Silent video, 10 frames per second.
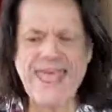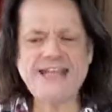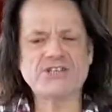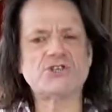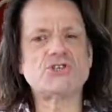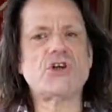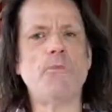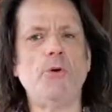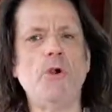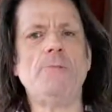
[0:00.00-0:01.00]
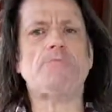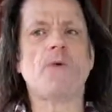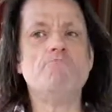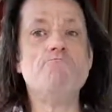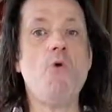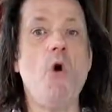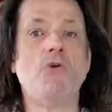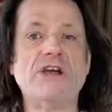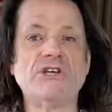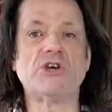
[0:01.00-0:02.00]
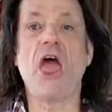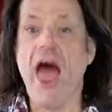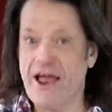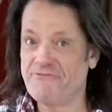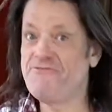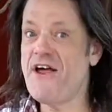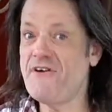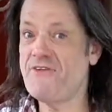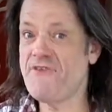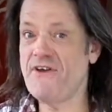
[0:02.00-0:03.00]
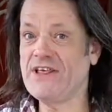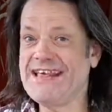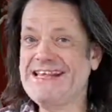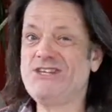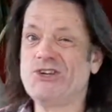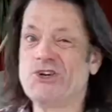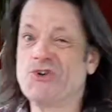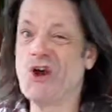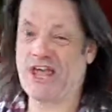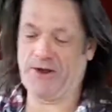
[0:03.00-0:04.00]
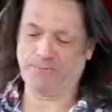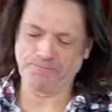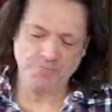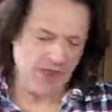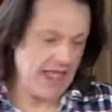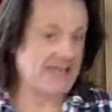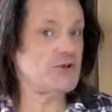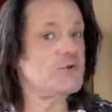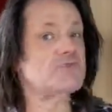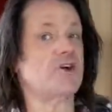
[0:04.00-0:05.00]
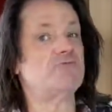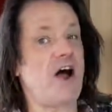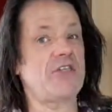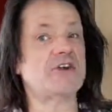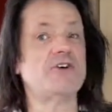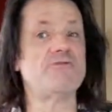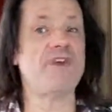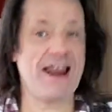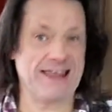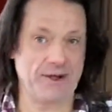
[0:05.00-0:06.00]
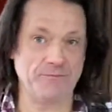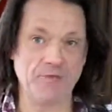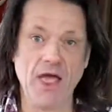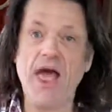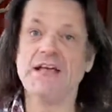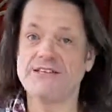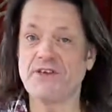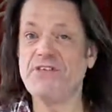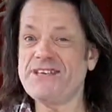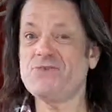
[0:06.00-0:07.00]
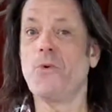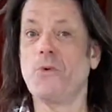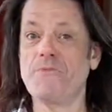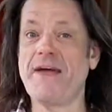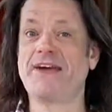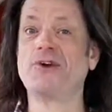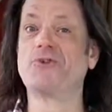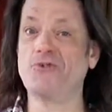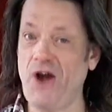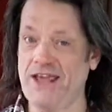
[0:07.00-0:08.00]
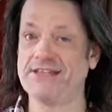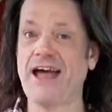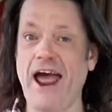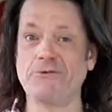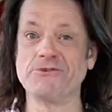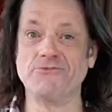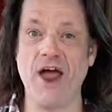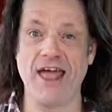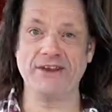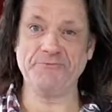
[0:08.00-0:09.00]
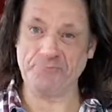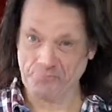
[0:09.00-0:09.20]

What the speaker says: It's supple, Moorish, and very, very easy to drink. It's also rather good value. So this would make a great house red.